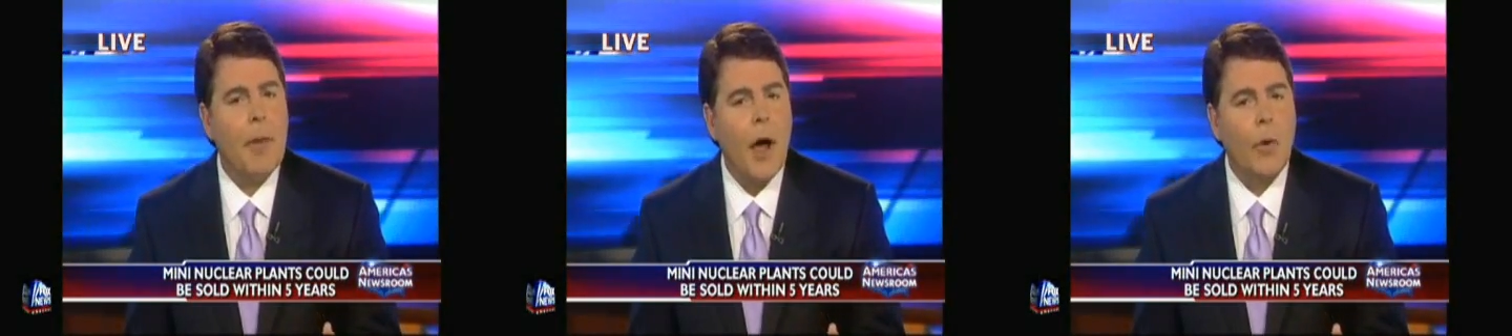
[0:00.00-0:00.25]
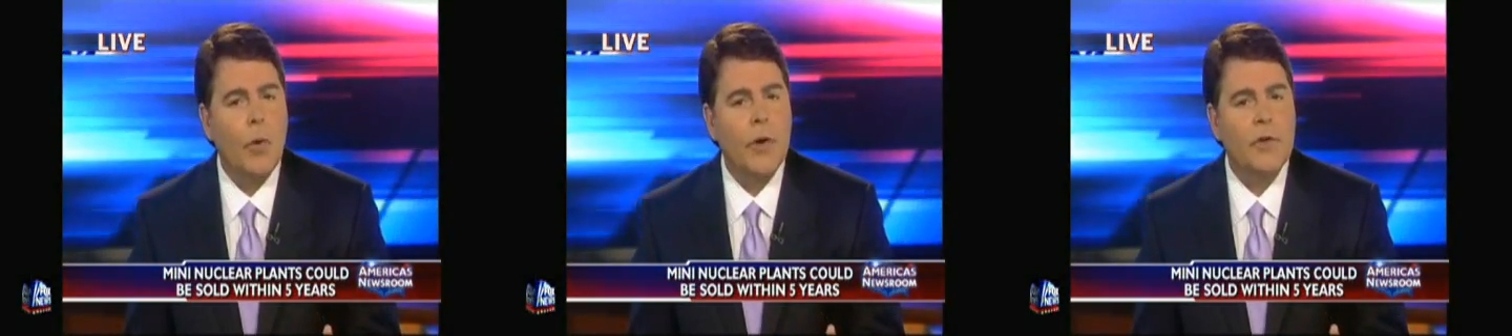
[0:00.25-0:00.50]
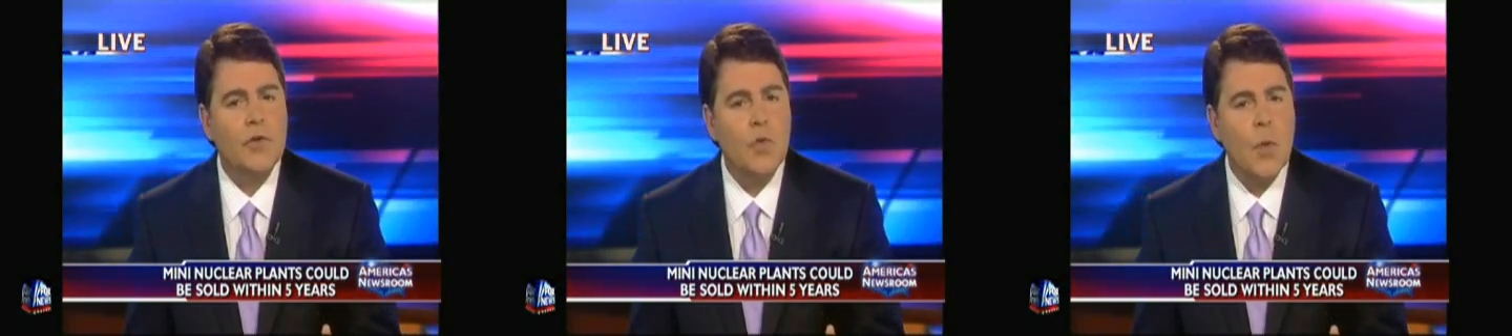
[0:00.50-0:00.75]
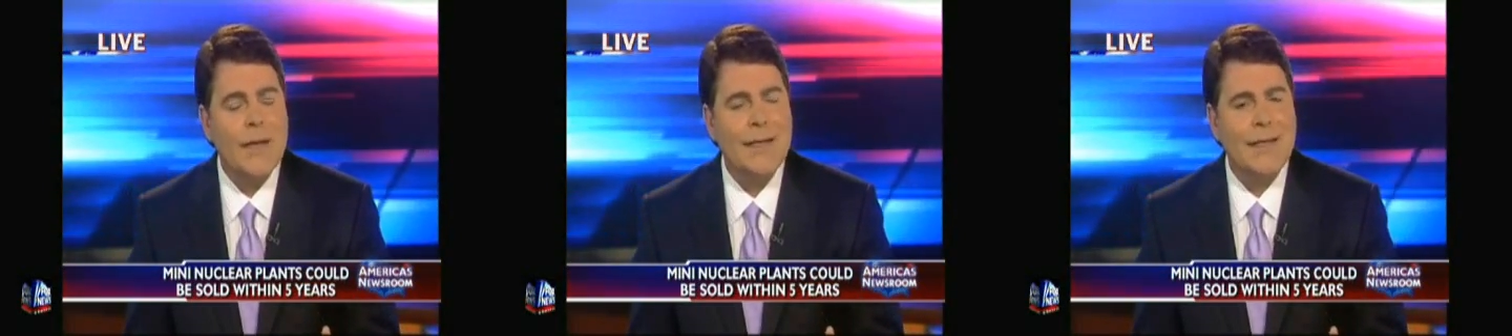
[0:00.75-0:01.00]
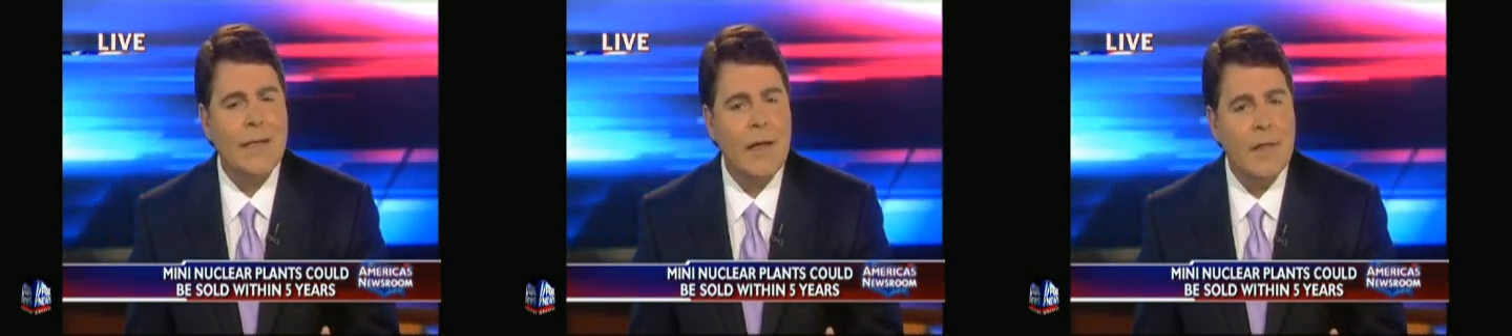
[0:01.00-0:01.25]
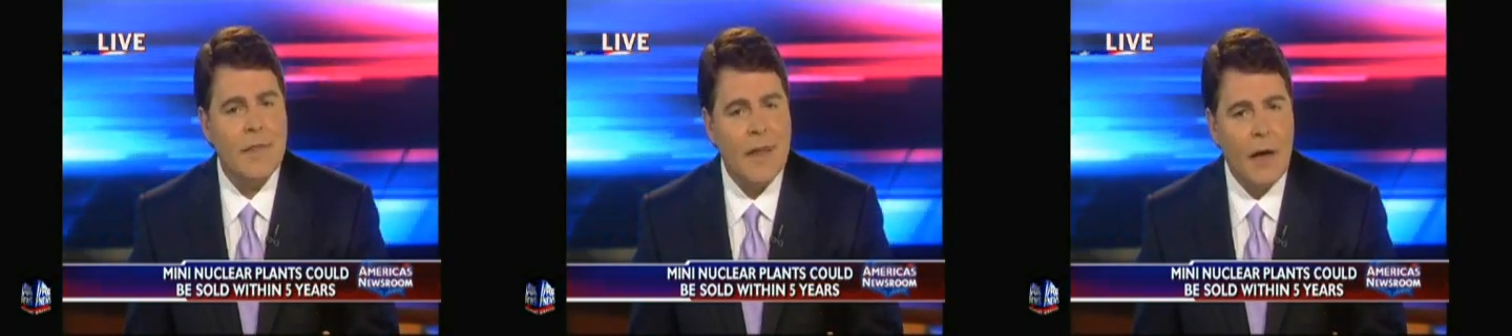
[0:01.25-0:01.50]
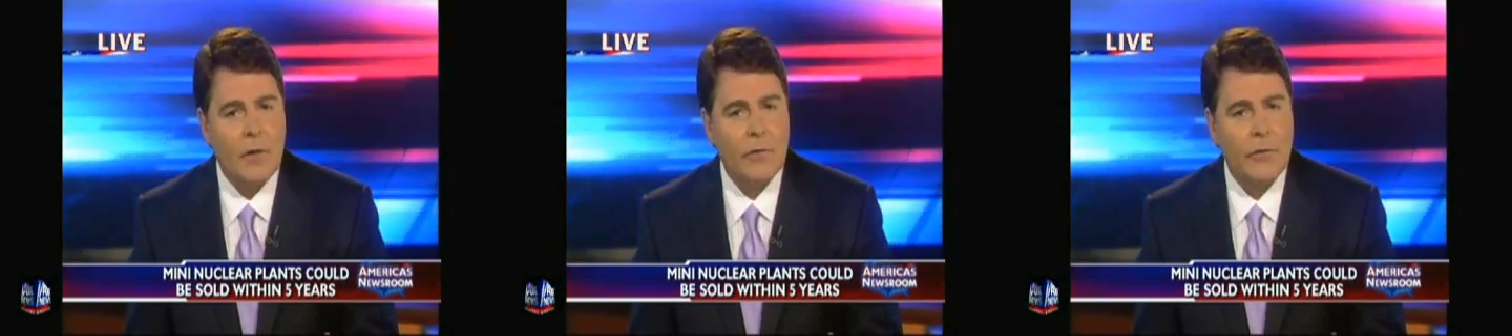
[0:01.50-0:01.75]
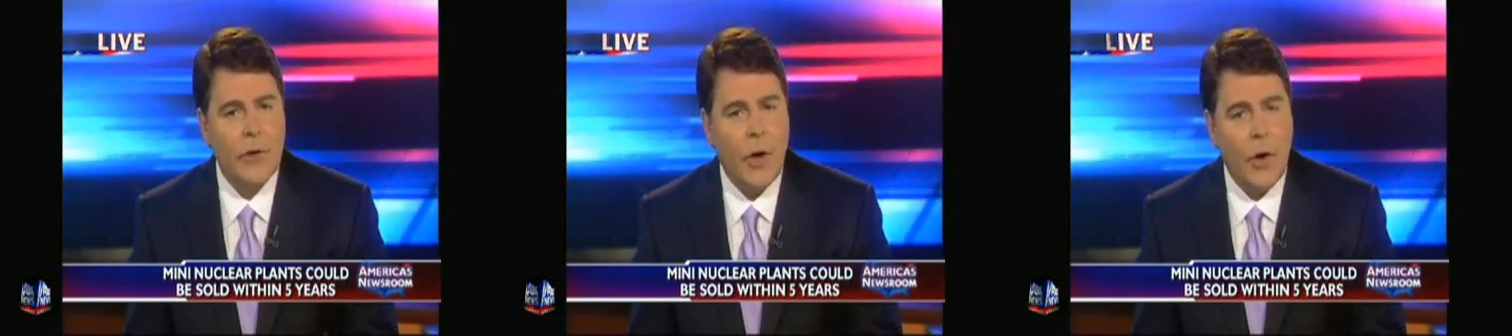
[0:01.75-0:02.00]
powering
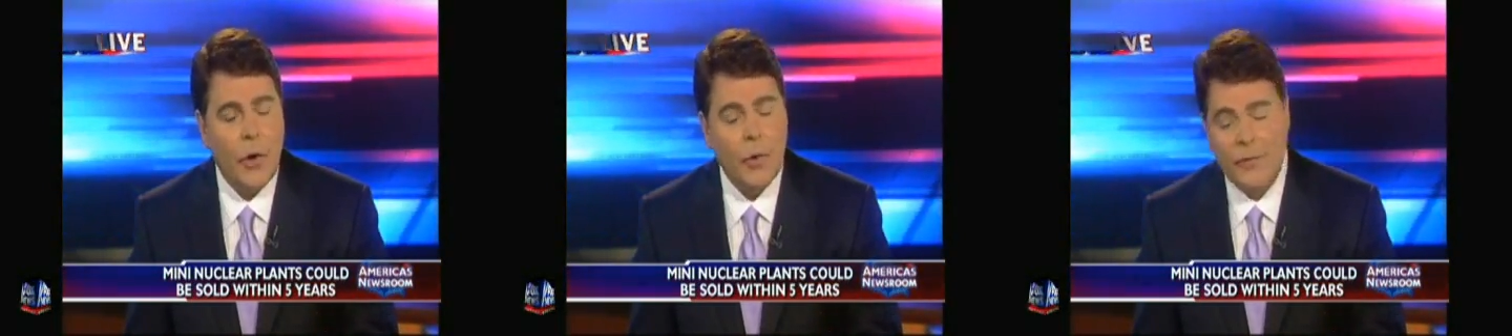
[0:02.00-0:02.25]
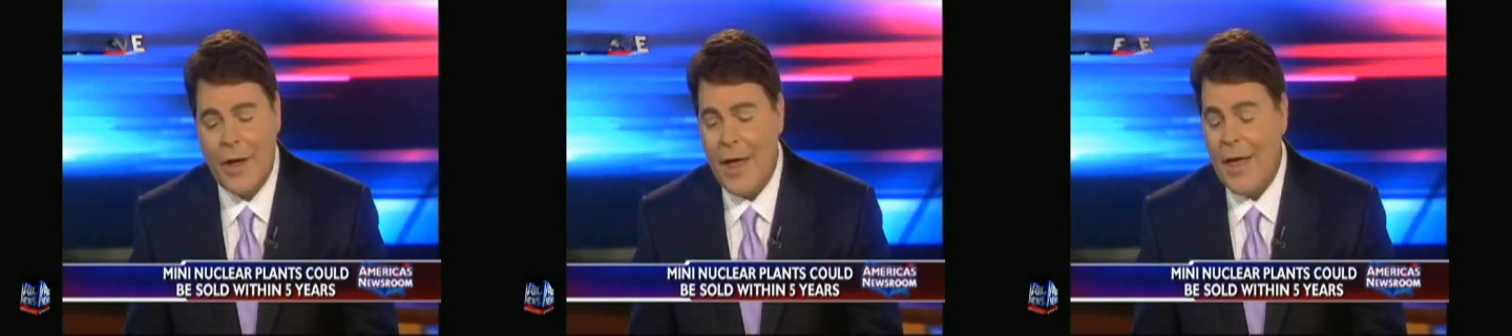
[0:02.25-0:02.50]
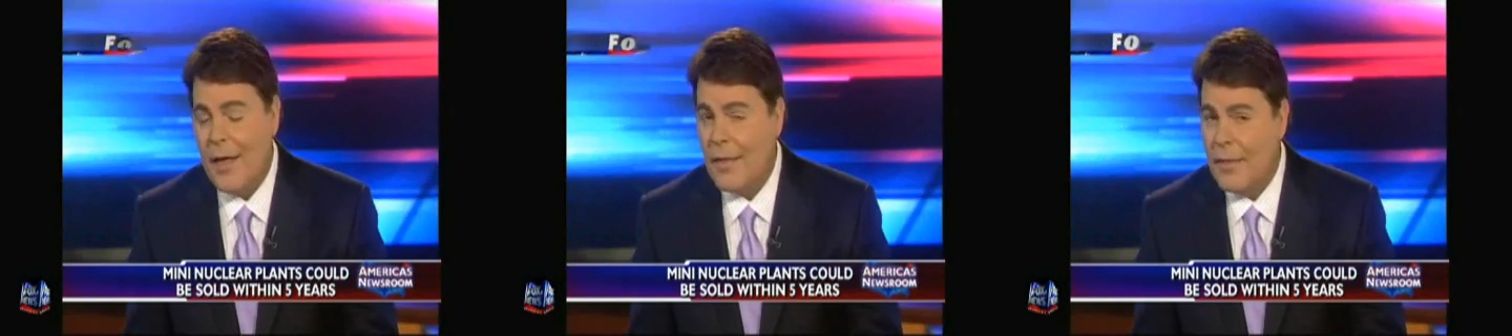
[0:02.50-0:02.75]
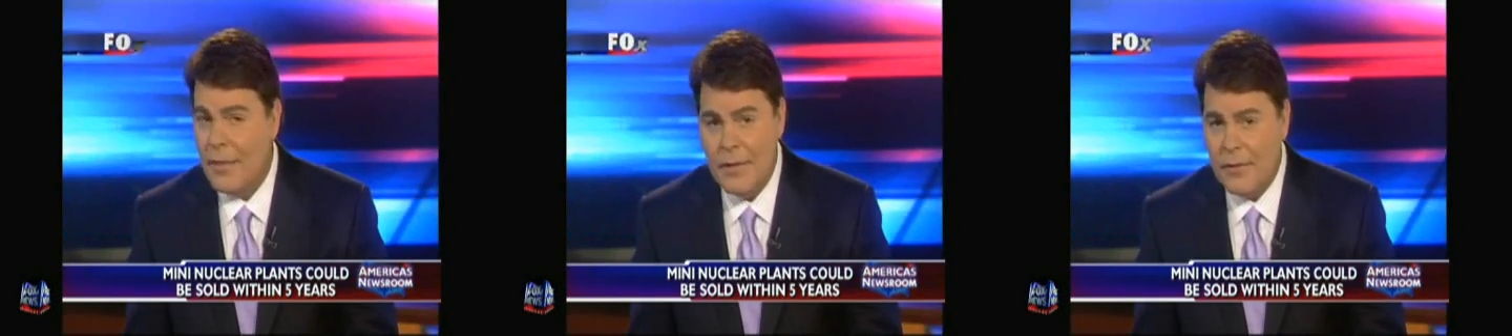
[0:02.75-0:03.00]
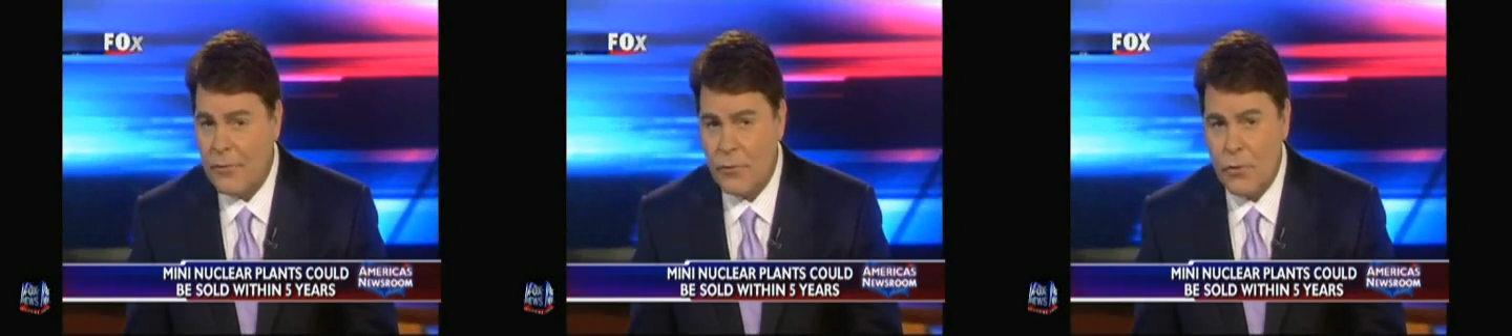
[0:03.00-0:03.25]
20,000 homes. This